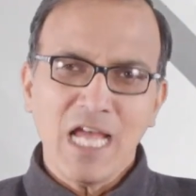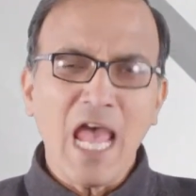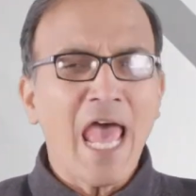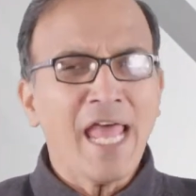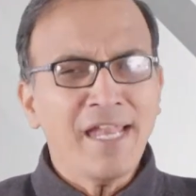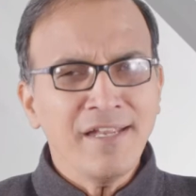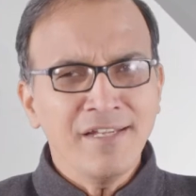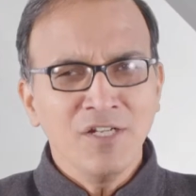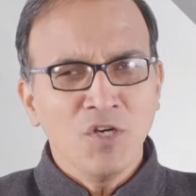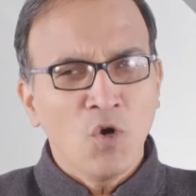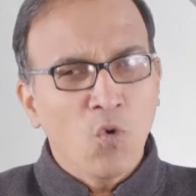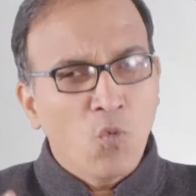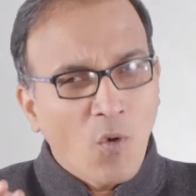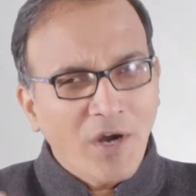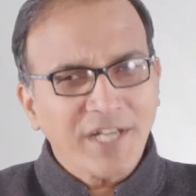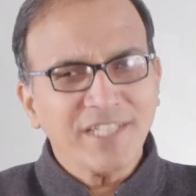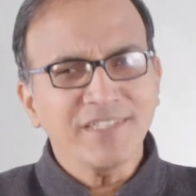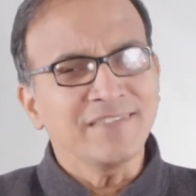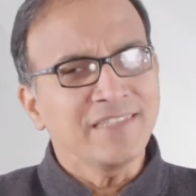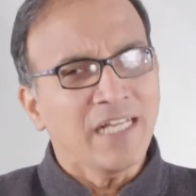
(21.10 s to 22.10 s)
and
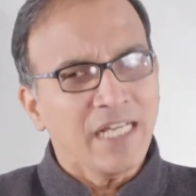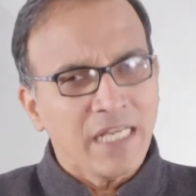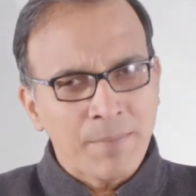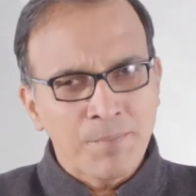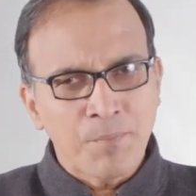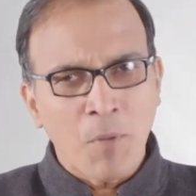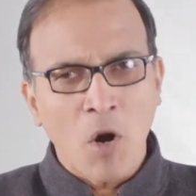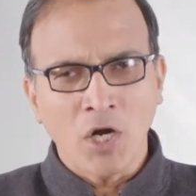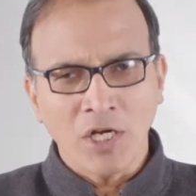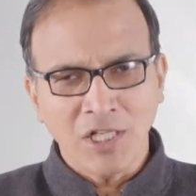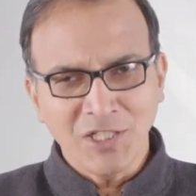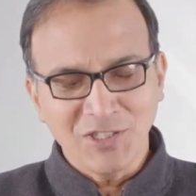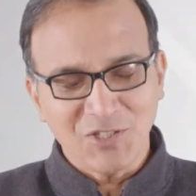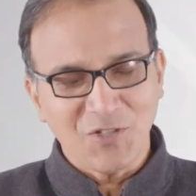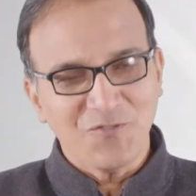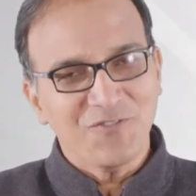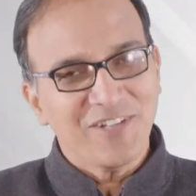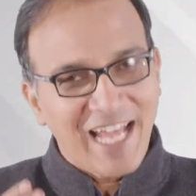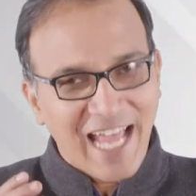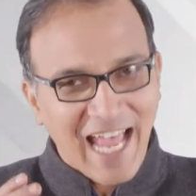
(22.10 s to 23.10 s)
what is the importance
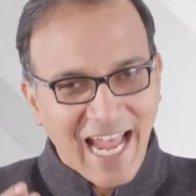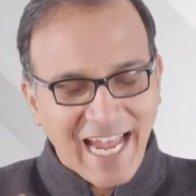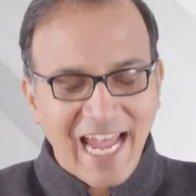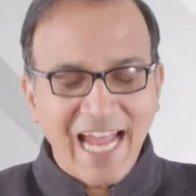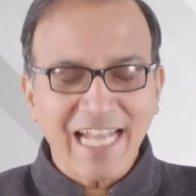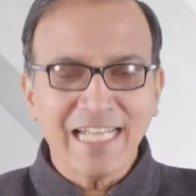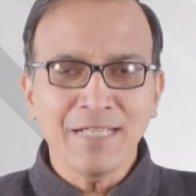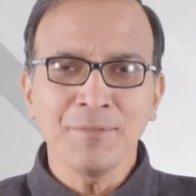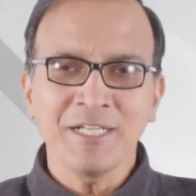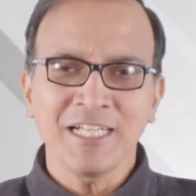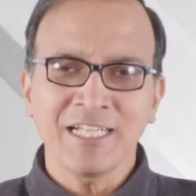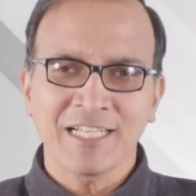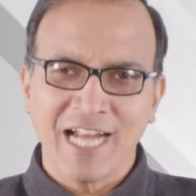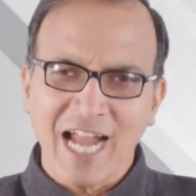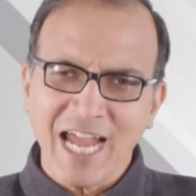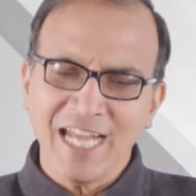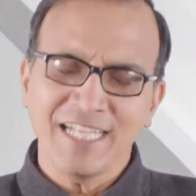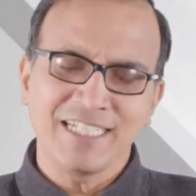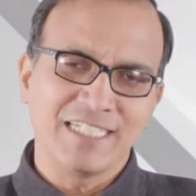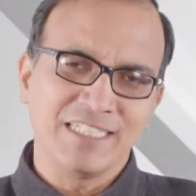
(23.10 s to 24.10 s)
of academic
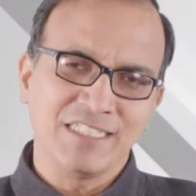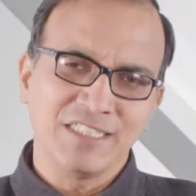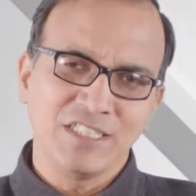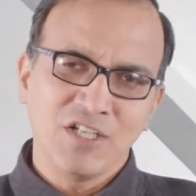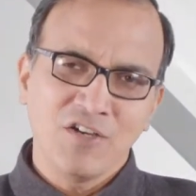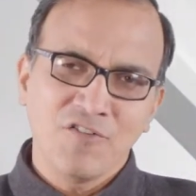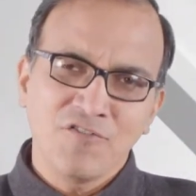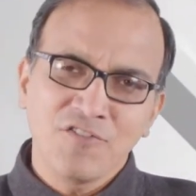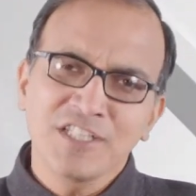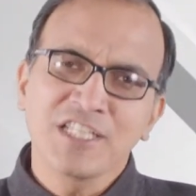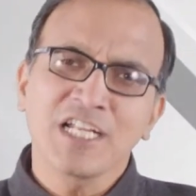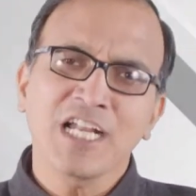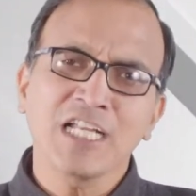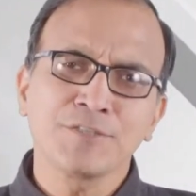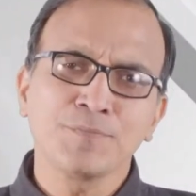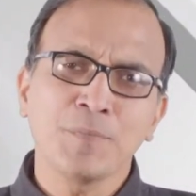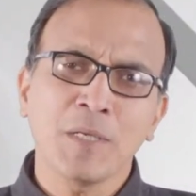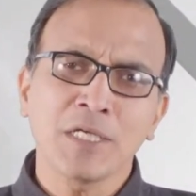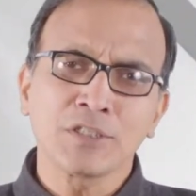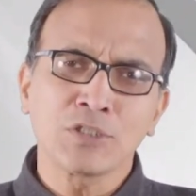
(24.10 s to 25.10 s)
writing with
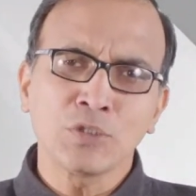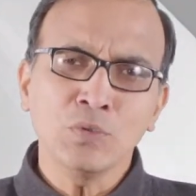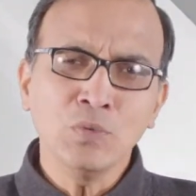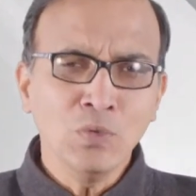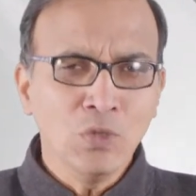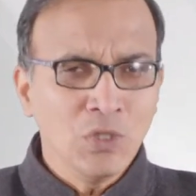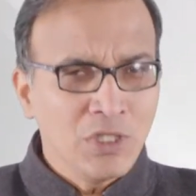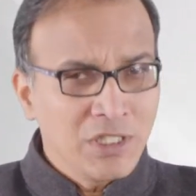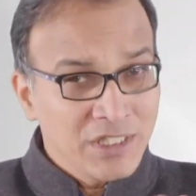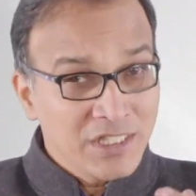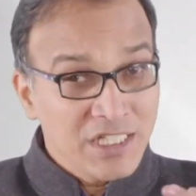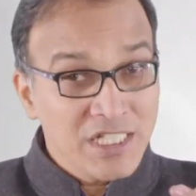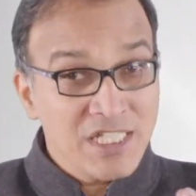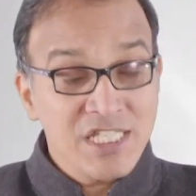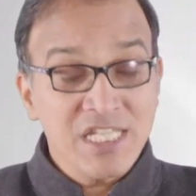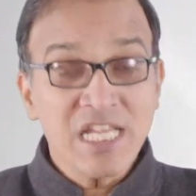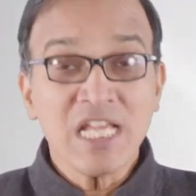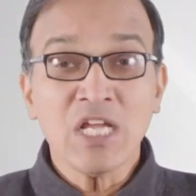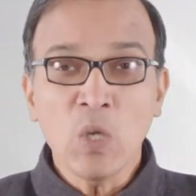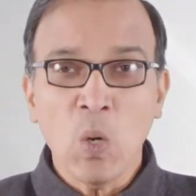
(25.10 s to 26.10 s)
respect to the
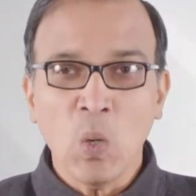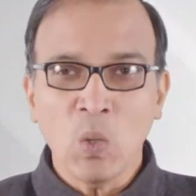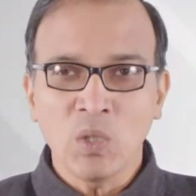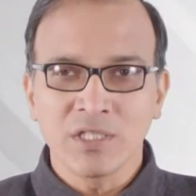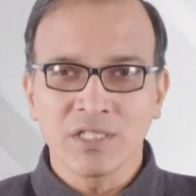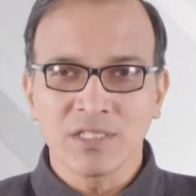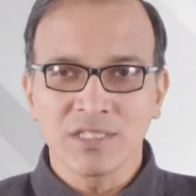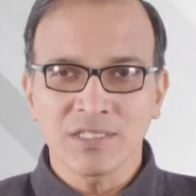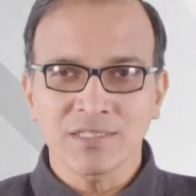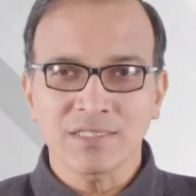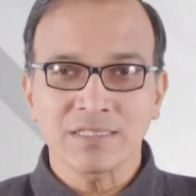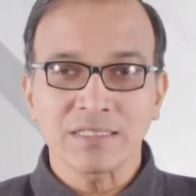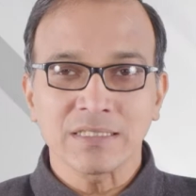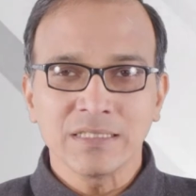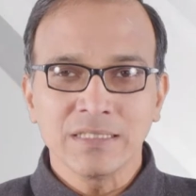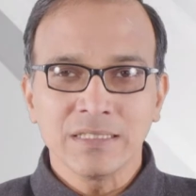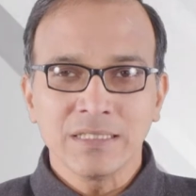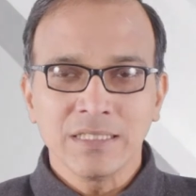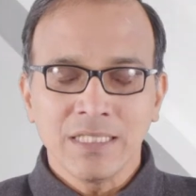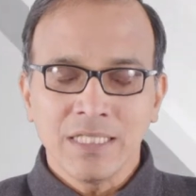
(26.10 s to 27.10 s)
stakeholders,
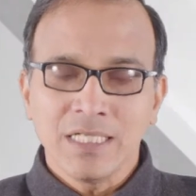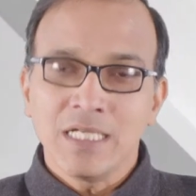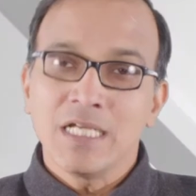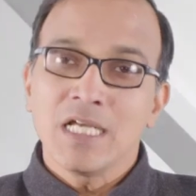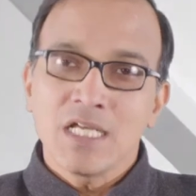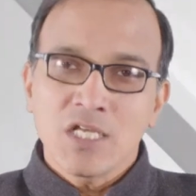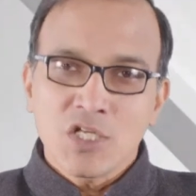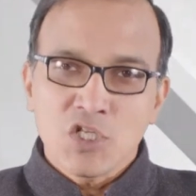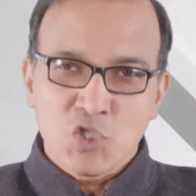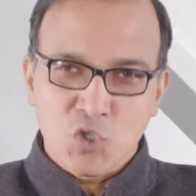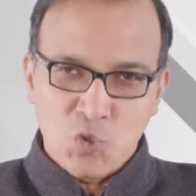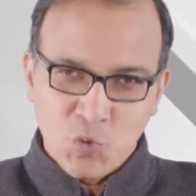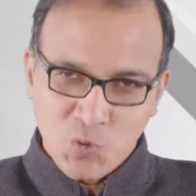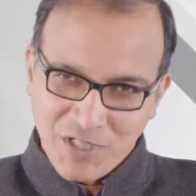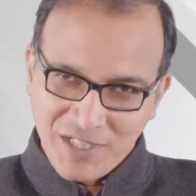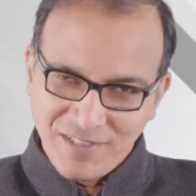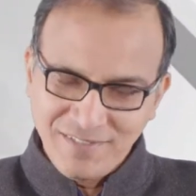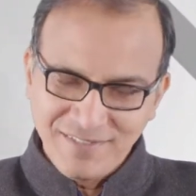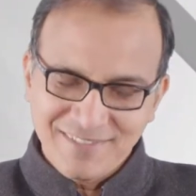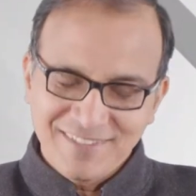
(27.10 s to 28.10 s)

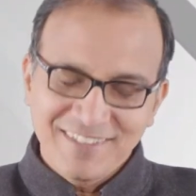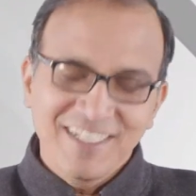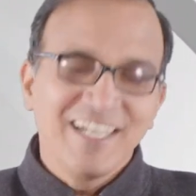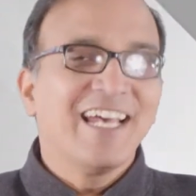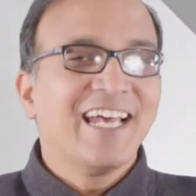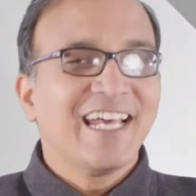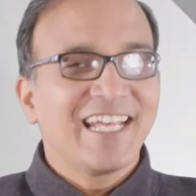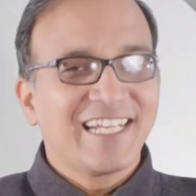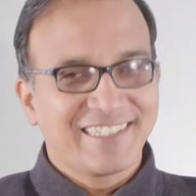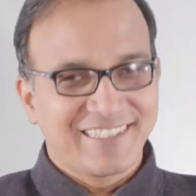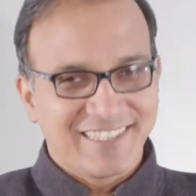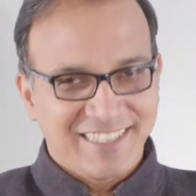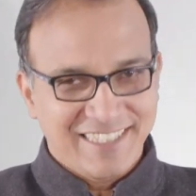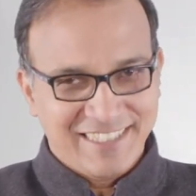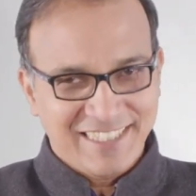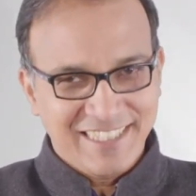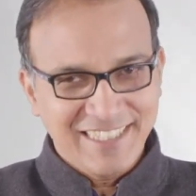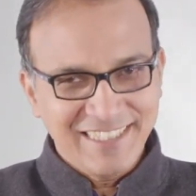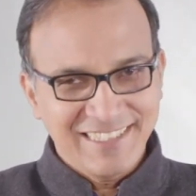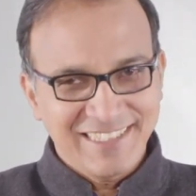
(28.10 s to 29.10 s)
students,
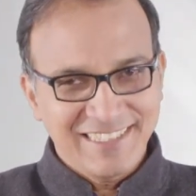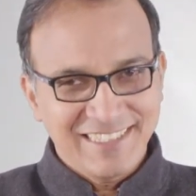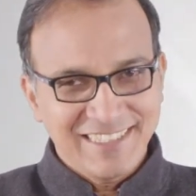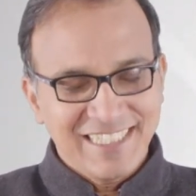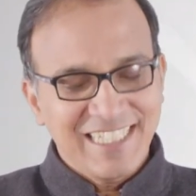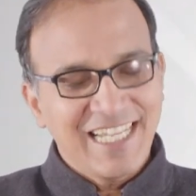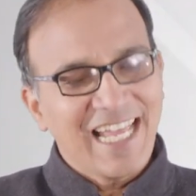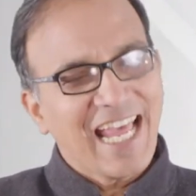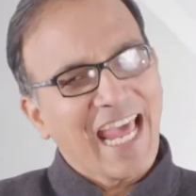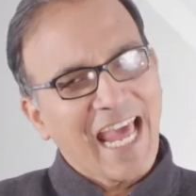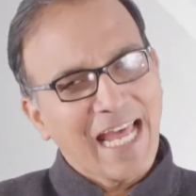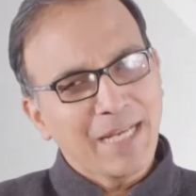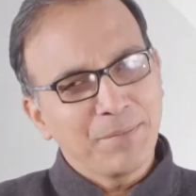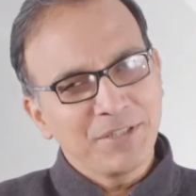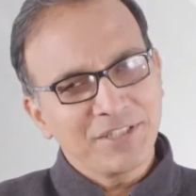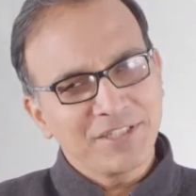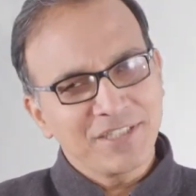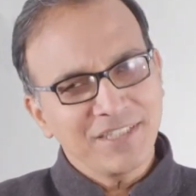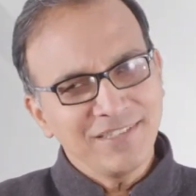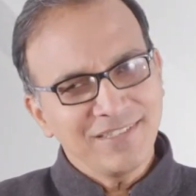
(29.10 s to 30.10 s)
researchers,
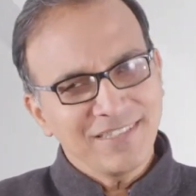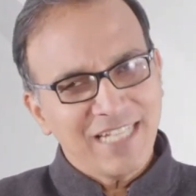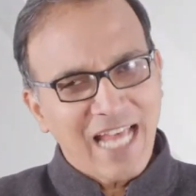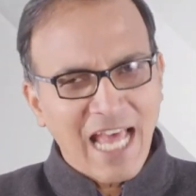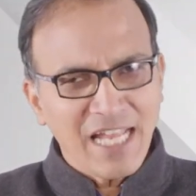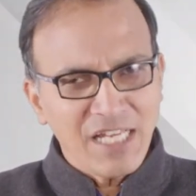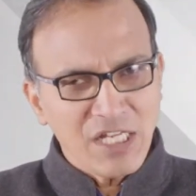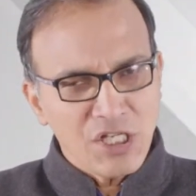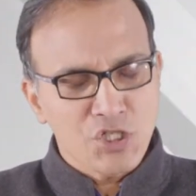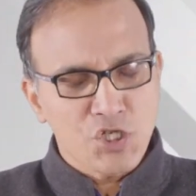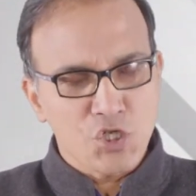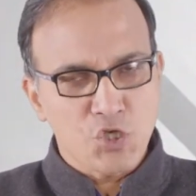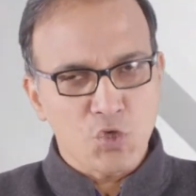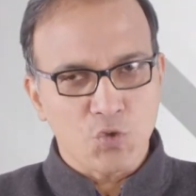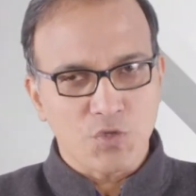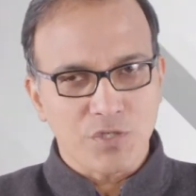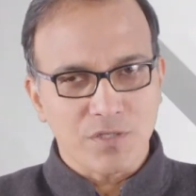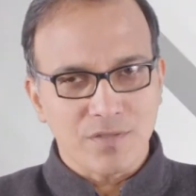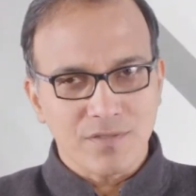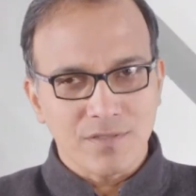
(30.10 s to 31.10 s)
academicians, and
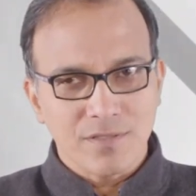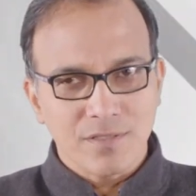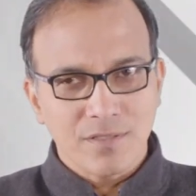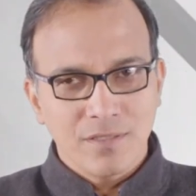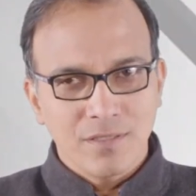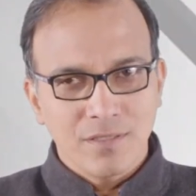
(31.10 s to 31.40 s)
institutions.